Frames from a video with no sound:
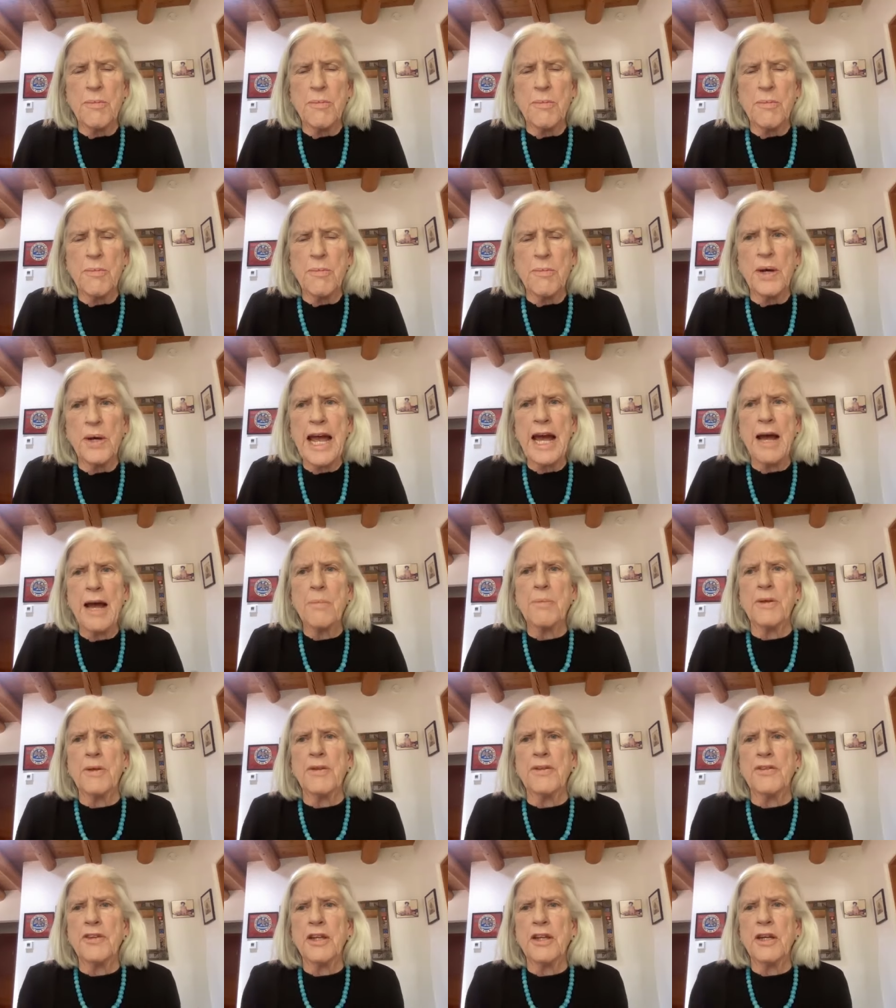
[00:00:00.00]
you know, about
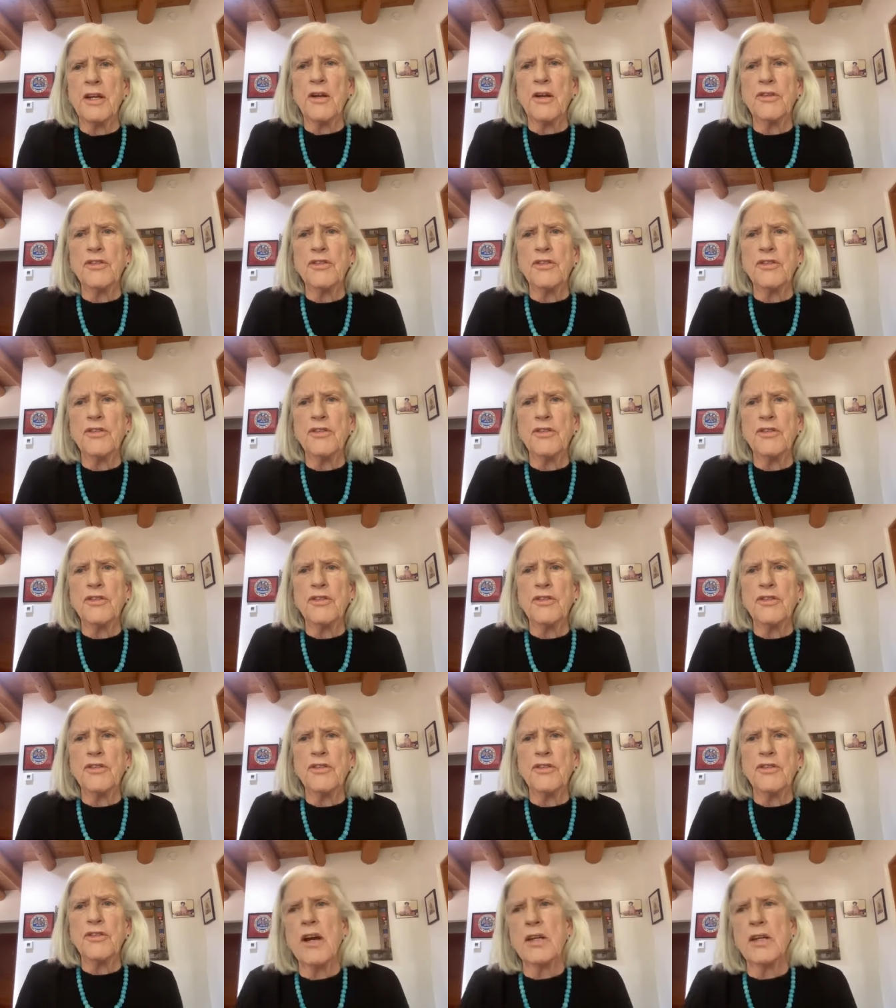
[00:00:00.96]
what happens. And
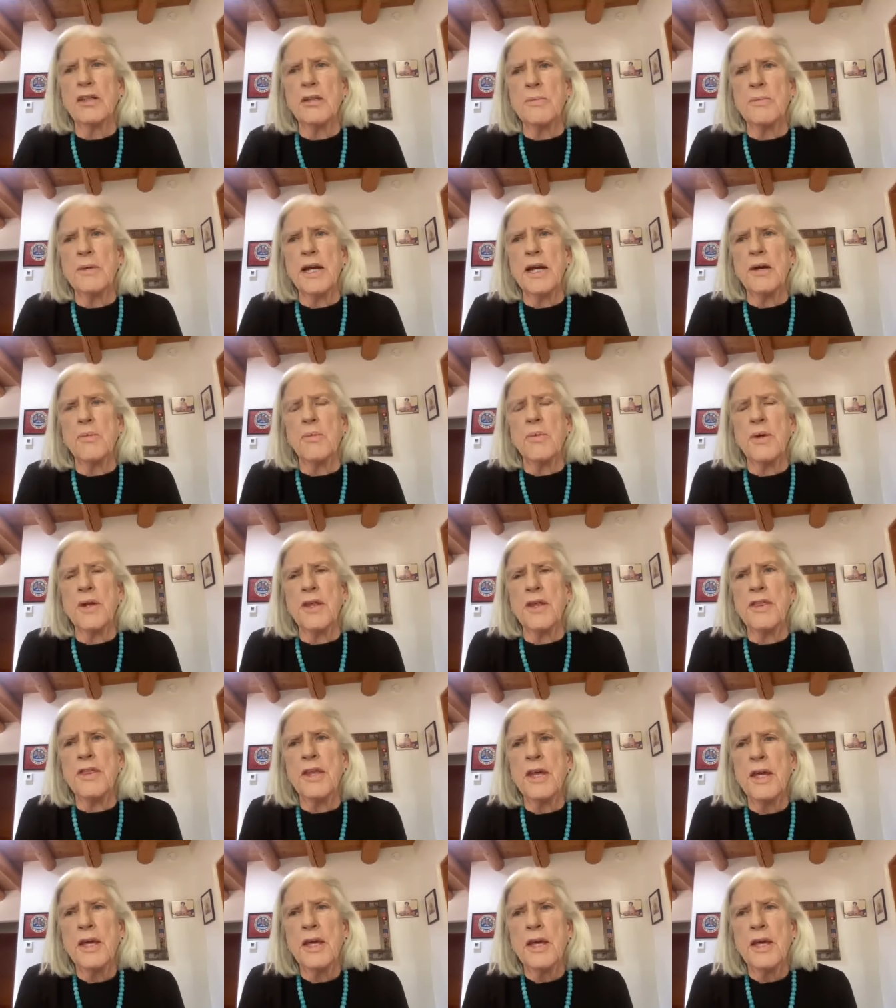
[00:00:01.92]
also what Steve talked
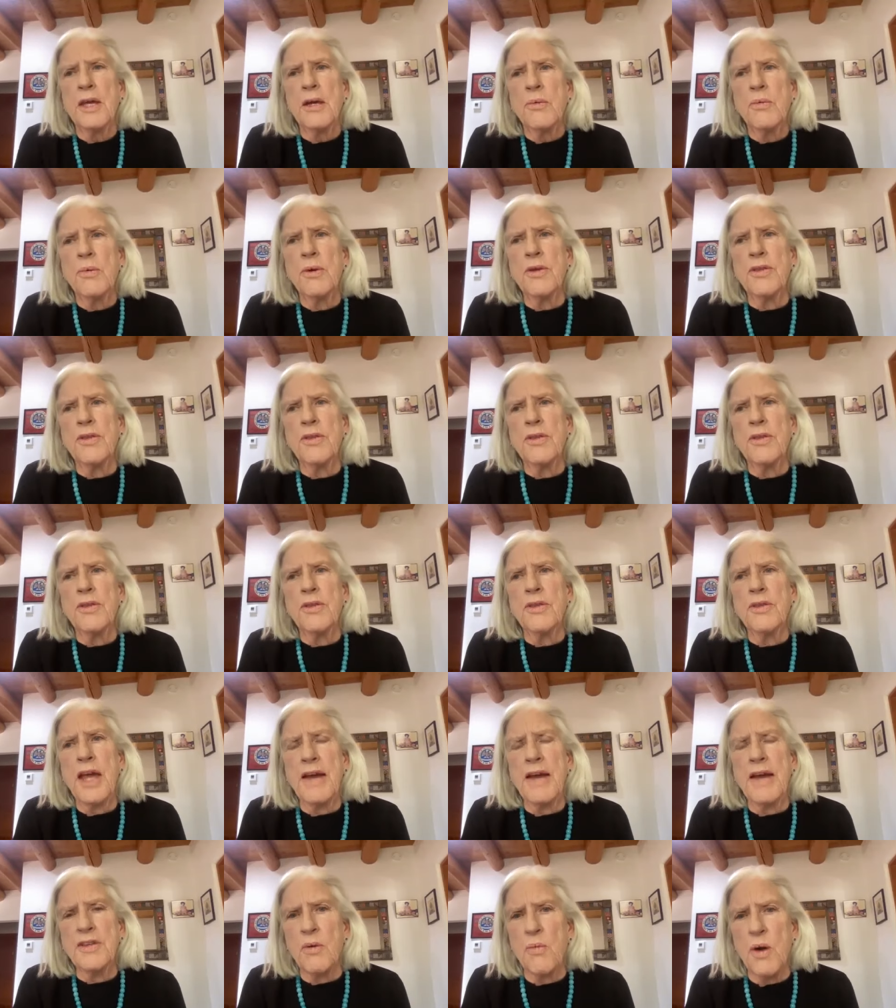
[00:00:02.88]
about
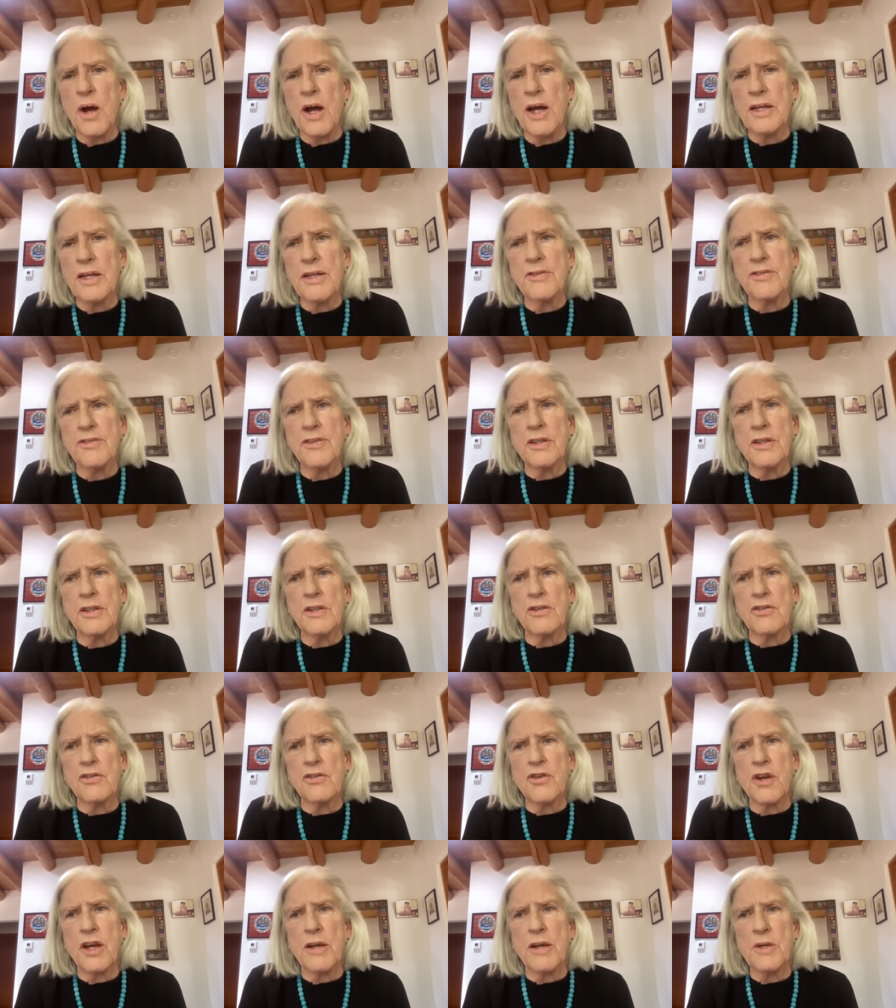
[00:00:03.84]
with having the
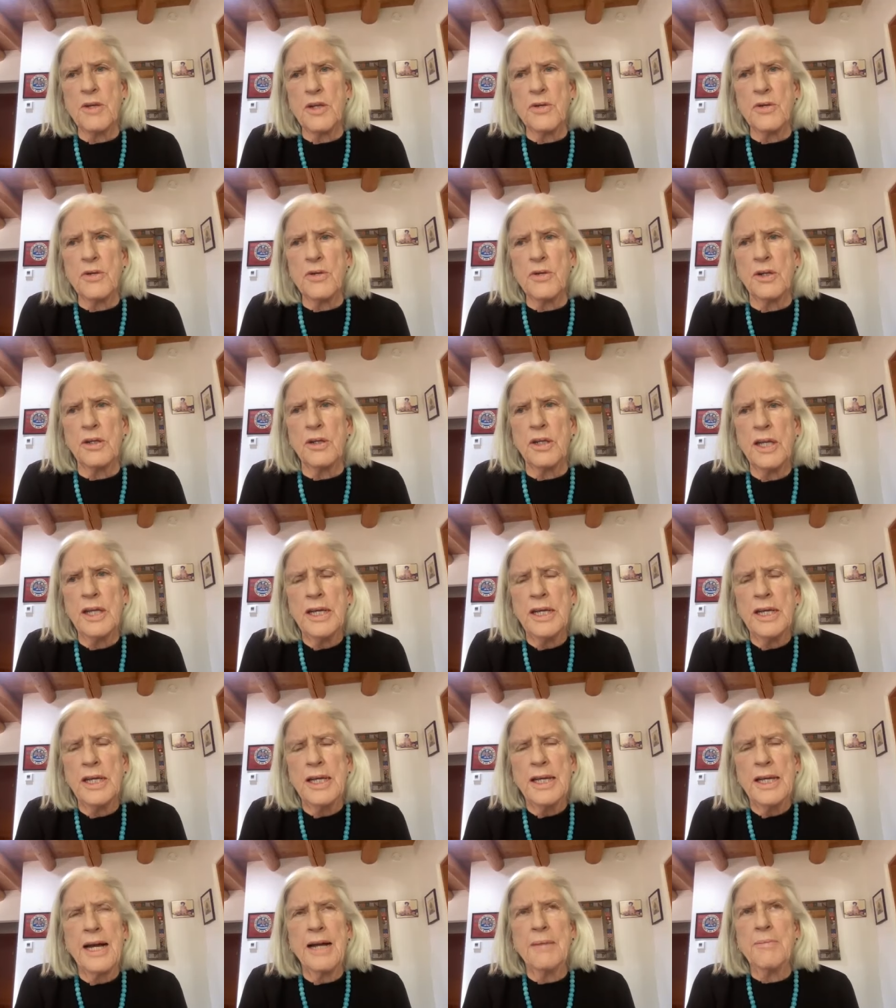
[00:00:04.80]
Rwandans at the
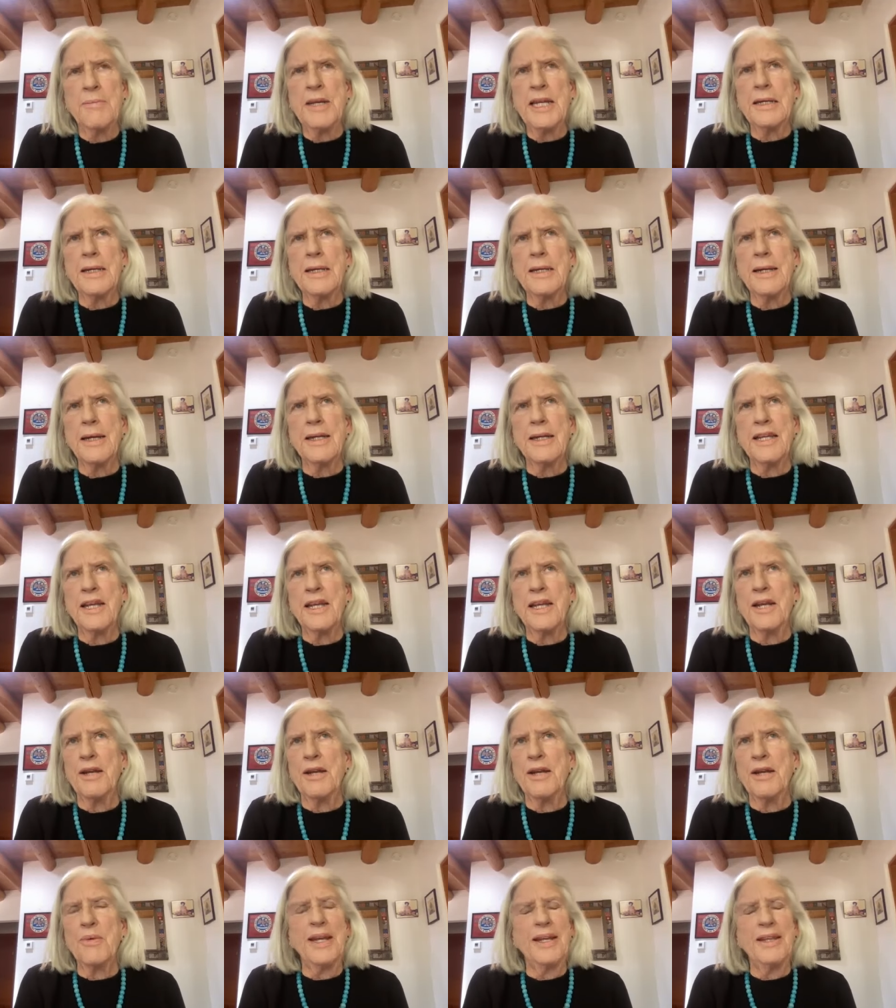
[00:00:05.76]
tribunal. I
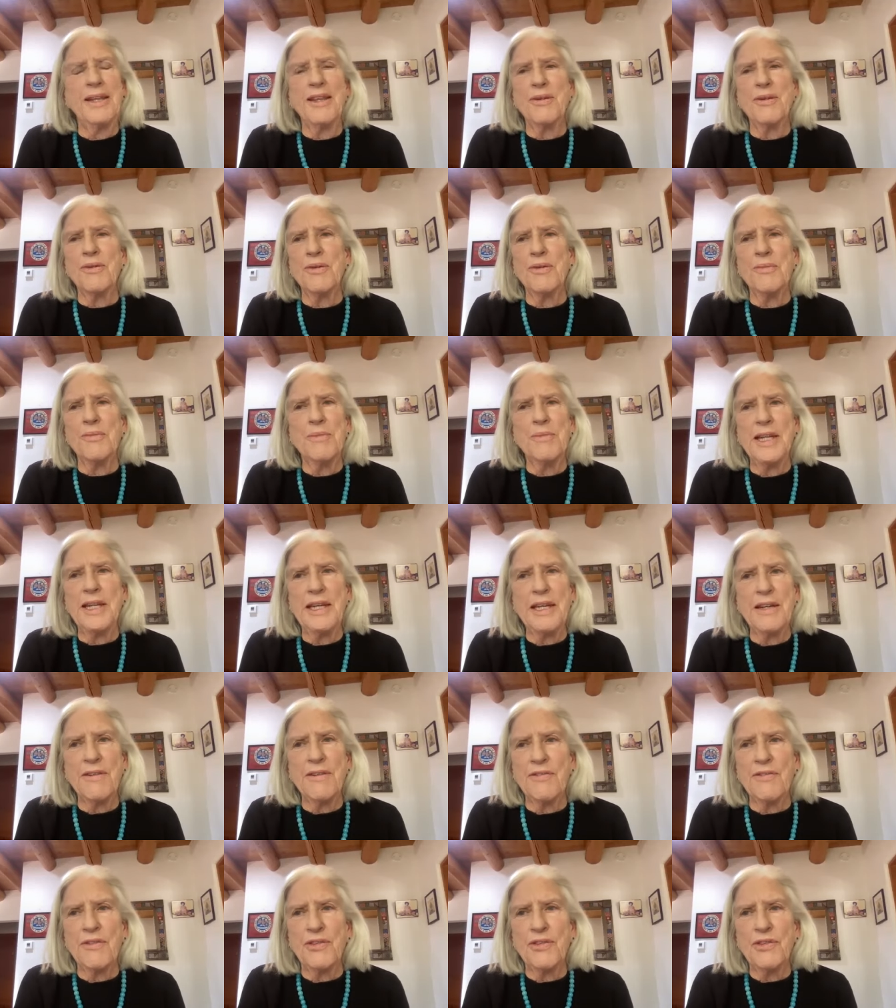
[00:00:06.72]
mean,
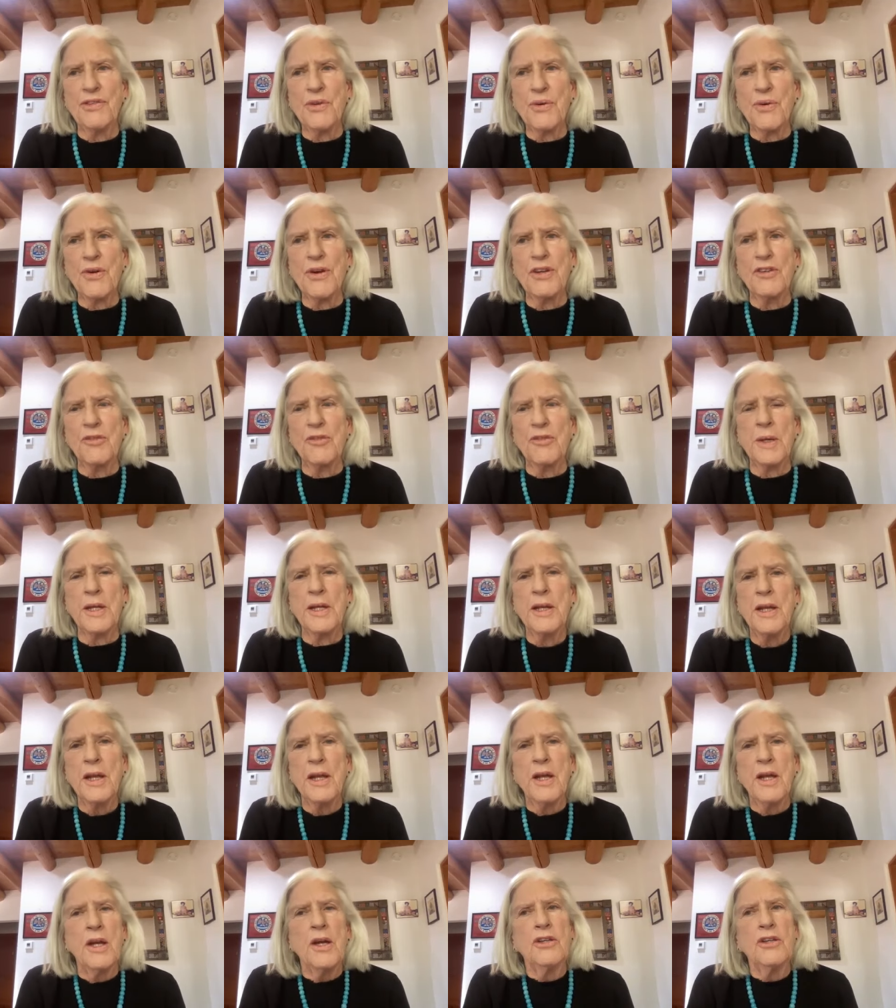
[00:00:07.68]
there were many different
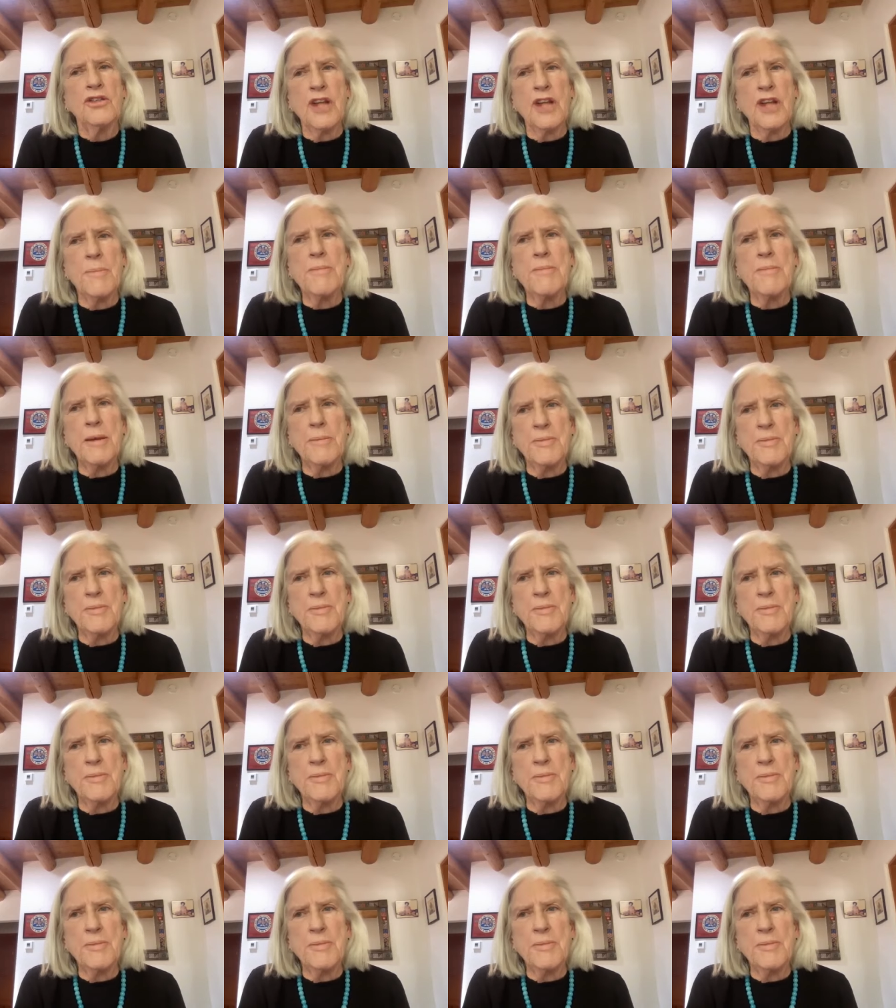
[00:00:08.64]
stories, but